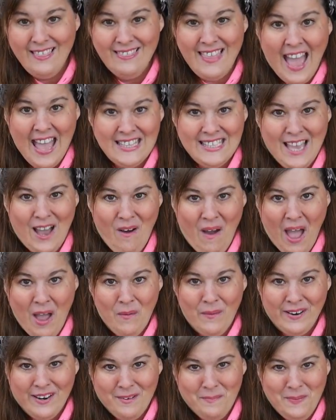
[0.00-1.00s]
That's how I
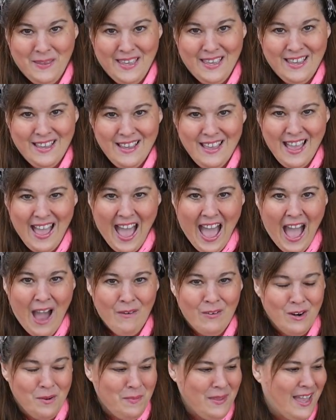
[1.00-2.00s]
want to be.
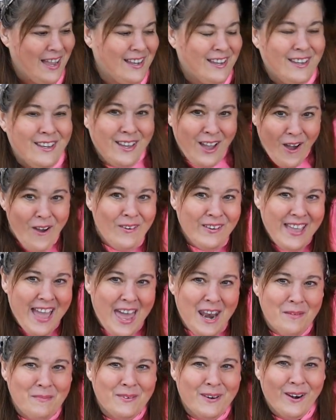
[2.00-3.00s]
I want to be a
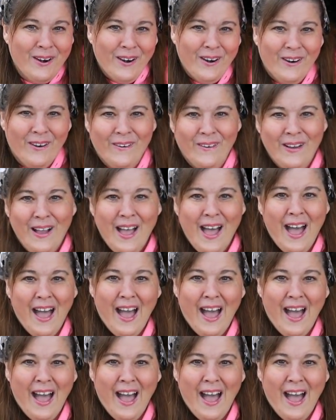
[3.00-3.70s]
go-get-em girl